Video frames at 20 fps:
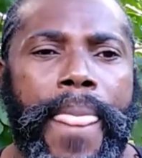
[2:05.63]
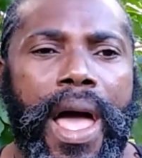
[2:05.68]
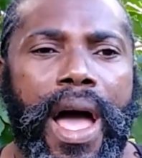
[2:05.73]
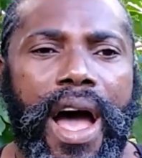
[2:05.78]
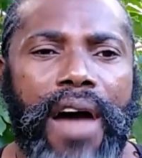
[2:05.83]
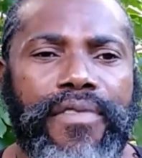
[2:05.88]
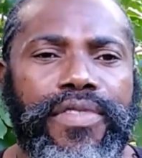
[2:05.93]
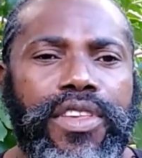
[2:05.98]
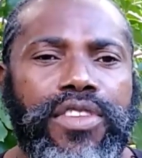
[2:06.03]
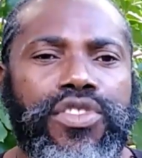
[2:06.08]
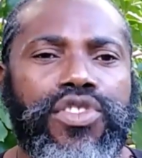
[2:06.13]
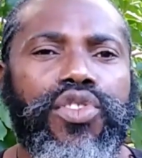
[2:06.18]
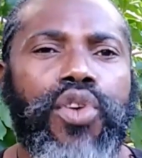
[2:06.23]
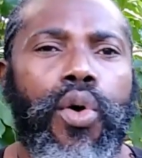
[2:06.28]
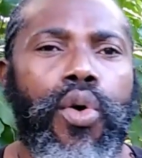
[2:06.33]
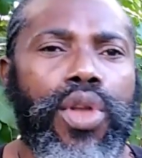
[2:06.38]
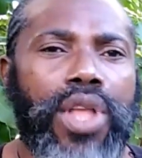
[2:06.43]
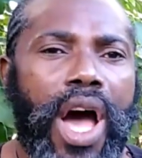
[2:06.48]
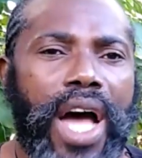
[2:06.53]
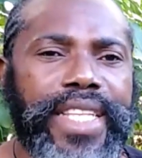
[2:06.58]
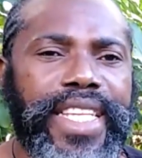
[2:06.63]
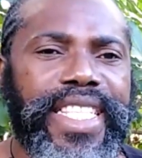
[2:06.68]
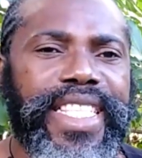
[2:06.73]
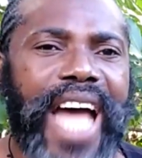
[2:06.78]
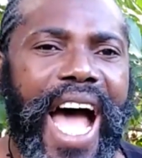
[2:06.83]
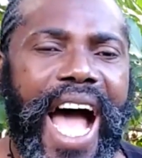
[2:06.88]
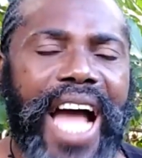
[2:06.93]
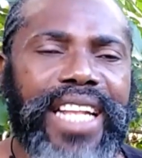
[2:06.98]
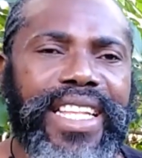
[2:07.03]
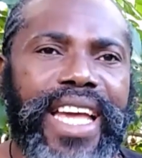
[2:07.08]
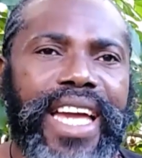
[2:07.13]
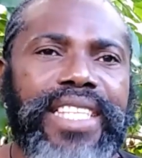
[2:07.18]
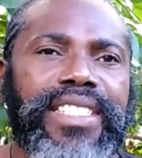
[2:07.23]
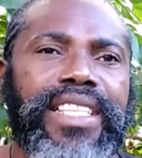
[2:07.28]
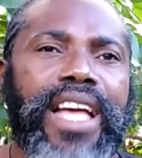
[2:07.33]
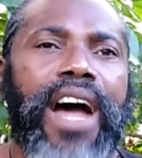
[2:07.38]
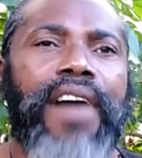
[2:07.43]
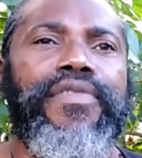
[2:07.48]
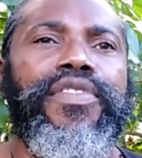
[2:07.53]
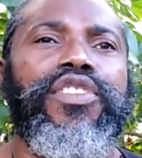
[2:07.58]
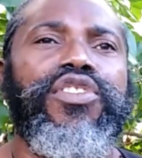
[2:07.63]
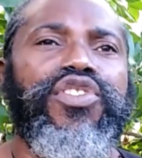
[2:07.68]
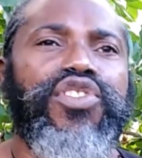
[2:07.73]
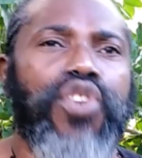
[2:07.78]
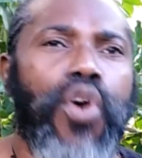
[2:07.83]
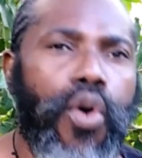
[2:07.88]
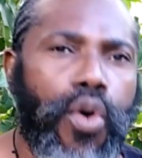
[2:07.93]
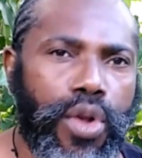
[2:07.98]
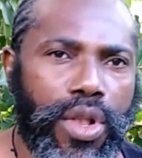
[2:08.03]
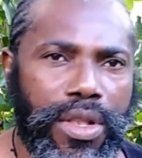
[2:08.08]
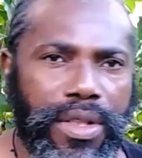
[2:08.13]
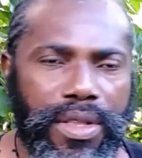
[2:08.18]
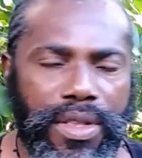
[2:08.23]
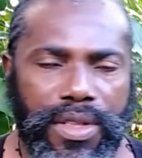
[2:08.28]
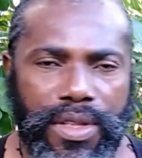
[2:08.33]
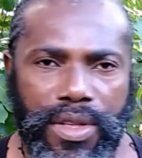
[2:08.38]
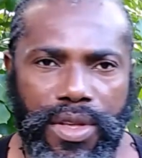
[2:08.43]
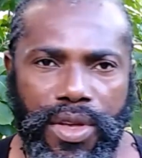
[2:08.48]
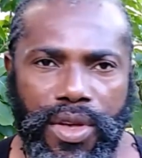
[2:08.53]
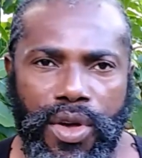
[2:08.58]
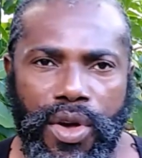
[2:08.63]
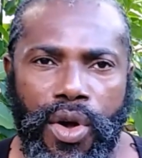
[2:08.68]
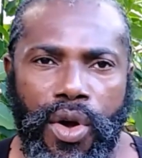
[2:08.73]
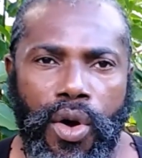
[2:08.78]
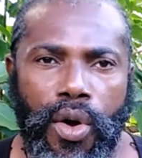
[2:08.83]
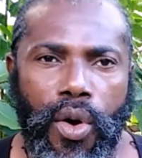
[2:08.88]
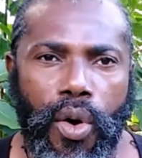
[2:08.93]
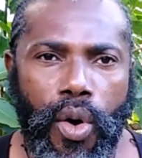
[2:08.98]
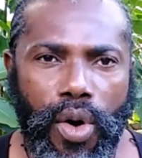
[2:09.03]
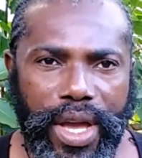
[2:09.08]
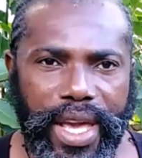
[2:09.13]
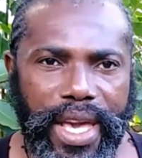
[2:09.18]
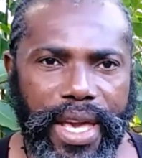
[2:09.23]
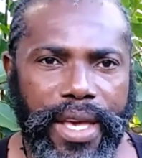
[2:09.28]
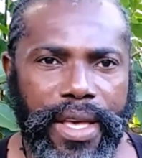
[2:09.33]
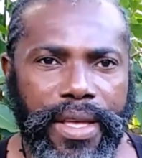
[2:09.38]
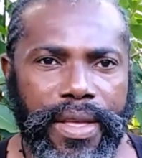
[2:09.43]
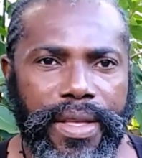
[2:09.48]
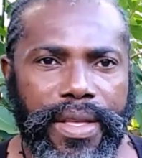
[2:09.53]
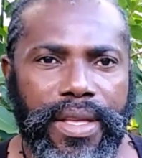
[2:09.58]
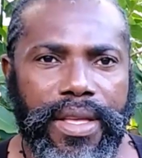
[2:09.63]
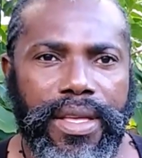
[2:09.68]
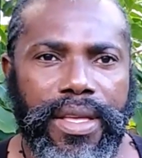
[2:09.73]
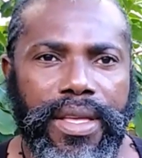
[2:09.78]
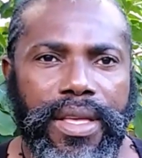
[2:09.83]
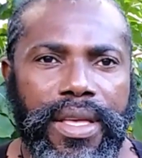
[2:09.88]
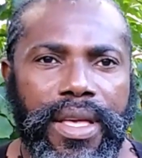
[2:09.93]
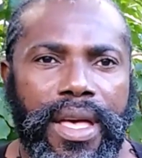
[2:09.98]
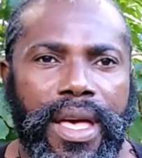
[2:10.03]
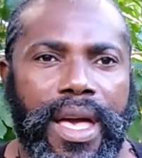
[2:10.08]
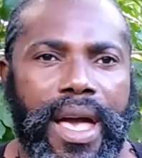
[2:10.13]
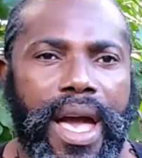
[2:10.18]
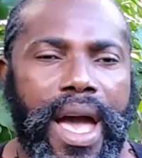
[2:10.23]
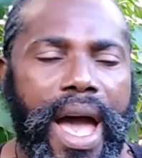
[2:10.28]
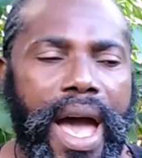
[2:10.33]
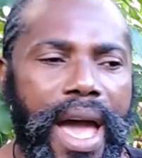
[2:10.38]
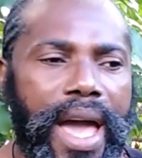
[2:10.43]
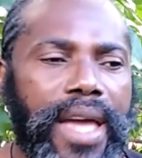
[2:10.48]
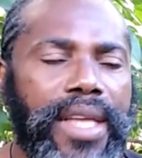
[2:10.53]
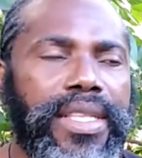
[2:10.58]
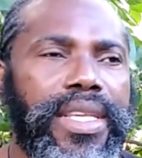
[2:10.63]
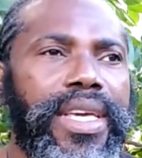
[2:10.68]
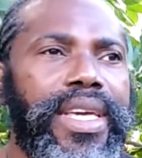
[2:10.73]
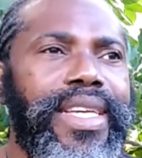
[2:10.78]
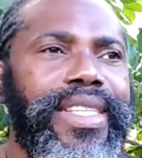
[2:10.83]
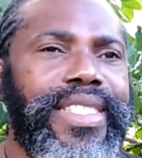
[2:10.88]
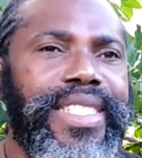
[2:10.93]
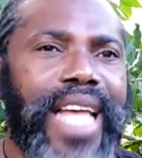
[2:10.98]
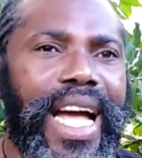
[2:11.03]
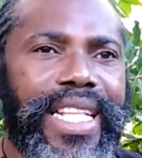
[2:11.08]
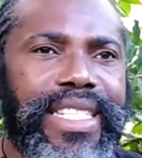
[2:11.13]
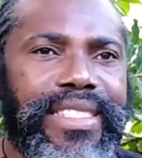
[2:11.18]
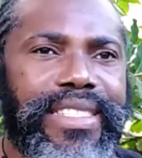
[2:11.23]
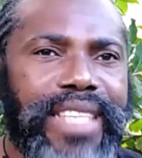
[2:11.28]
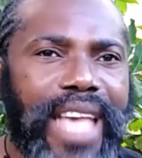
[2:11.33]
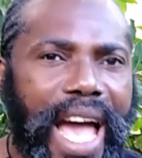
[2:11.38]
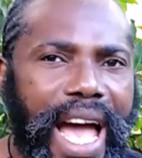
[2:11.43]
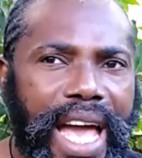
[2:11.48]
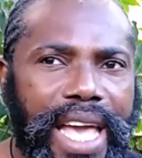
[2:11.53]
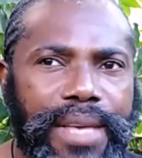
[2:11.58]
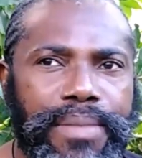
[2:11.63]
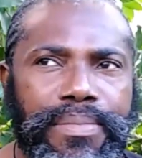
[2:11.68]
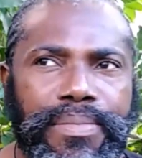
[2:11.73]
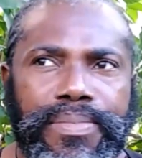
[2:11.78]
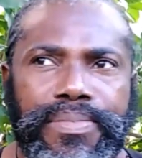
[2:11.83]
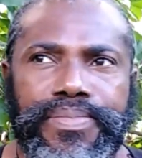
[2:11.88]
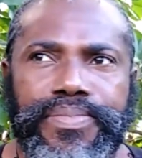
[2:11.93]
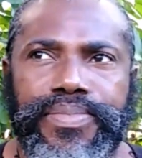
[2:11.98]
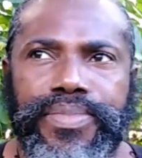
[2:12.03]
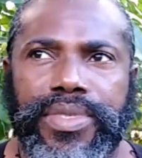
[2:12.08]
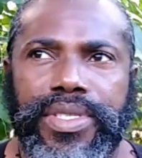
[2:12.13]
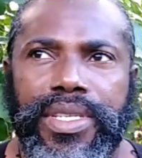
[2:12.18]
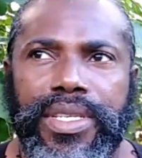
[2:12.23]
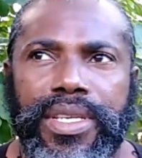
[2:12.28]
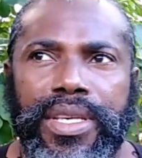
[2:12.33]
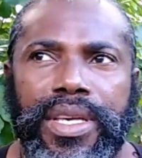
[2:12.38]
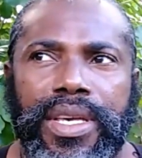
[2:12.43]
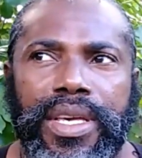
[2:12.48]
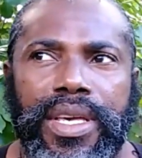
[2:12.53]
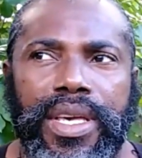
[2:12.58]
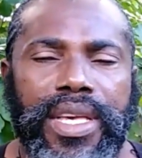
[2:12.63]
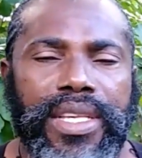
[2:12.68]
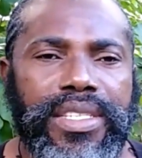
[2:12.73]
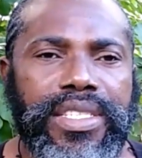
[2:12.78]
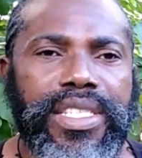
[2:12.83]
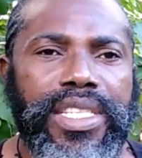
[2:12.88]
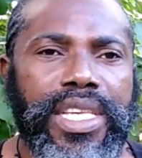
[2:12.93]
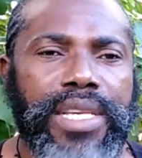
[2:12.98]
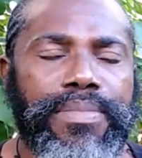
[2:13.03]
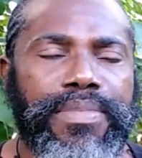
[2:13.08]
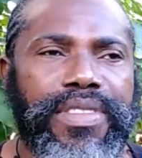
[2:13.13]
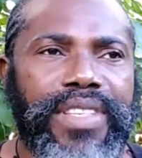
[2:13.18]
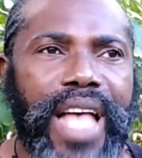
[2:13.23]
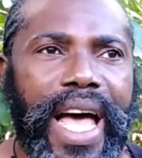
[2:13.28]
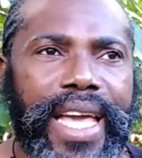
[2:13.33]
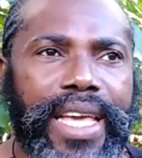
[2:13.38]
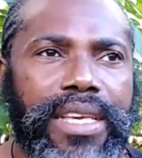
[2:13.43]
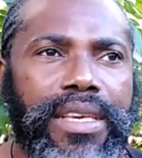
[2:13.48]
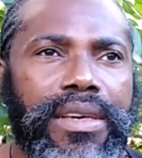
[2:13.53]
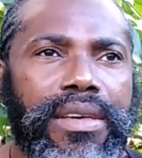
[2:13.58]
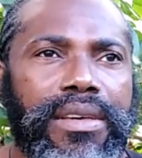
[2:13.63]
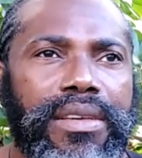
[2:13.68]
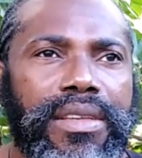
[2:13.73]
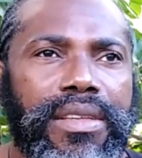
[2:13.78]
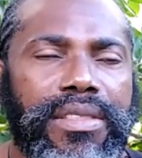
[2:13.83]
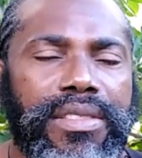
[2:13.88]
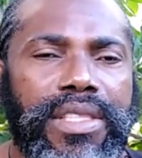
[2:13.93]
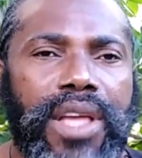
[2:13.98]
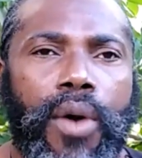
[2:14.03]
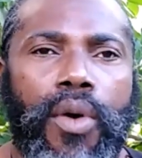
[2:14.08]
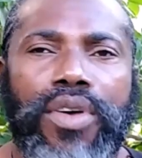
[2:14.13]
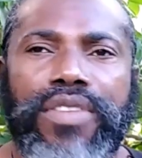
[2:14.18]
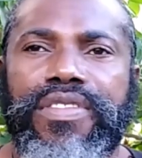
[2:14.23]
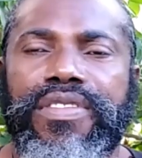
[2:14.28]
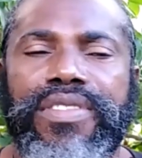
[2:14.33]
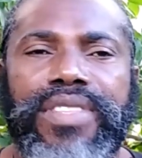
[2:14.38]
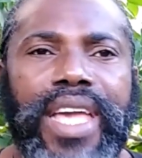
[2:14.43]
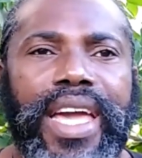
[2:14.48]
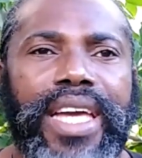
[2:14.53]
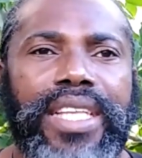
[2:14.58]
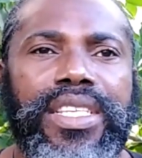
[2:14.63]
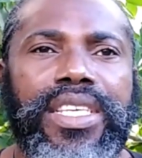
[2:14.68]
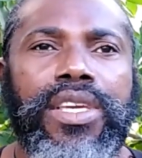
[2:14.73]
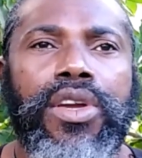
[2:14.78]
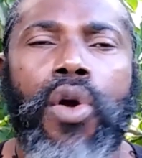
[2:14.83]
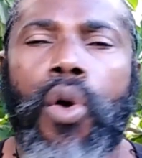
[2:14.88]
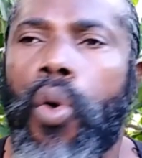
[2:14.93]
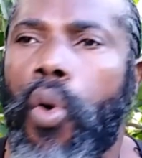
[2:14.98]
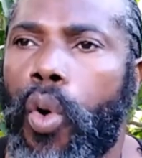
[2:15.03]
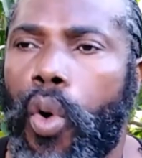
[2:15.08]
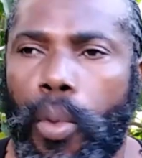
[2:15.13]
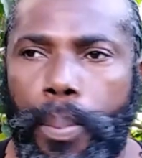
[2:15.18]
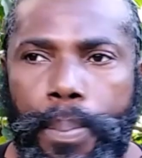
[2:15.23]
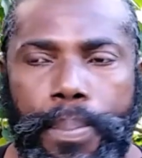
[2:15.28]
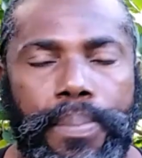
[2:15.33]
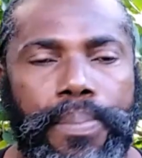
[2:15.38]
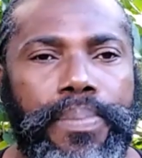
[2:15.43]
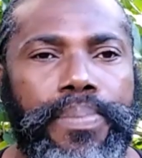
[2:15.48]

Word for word: of the soul, or the dark night of the soul. Okay? And in that time, it seems like there wasn't any hope.